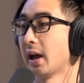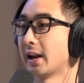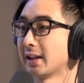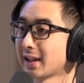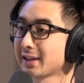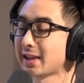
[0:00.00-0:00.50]

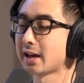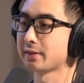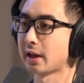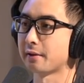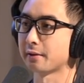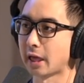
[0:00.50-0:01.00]
And I like that
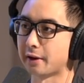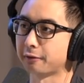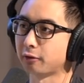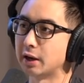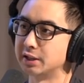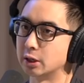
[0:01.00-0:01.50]
that that
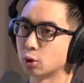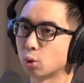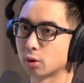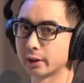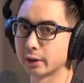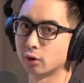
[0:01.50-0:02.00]
phrasing,
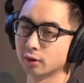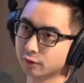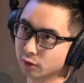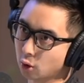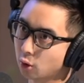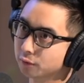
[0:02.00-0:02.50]
quarreling
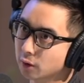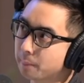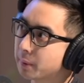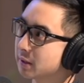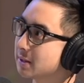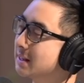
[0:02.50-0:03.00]
over, over
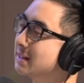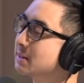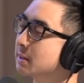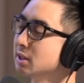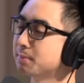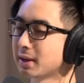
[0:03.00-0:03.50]
opinions.
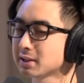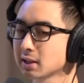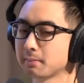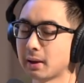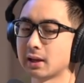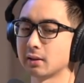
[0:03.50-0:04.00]
He's, he's
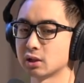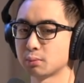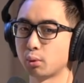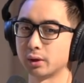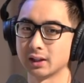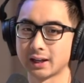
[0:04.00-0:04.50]
basically making this
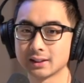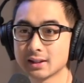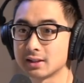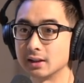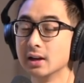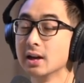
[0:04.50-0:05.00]
point like,
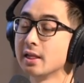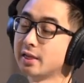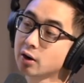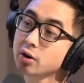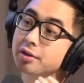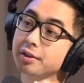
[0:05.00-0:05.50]
listen,
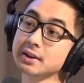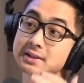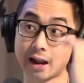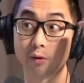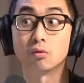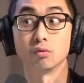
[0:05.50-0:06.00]
there are things
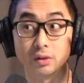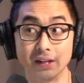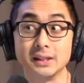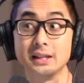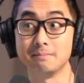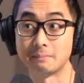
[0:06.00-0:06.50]
that
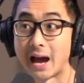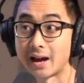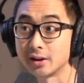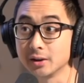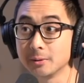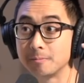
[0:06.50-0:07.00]
really
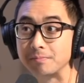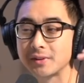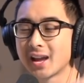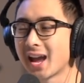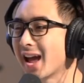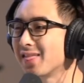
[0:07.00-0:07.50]
matter,
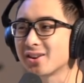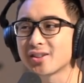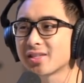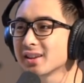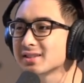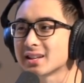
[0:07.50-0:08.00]
yeah. and there are
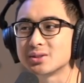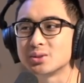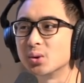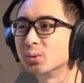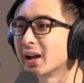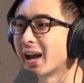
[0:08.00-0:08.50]
things that
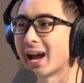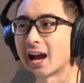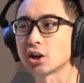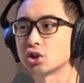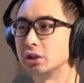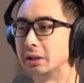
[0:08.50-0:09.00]
don't
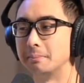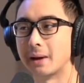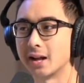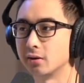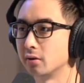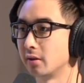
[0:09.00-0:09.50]
actually
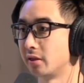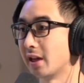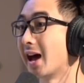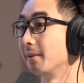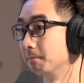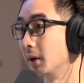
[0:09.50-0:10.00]
matter yeah.
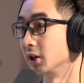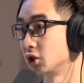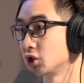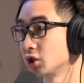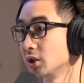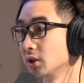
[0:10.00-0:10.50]
that much.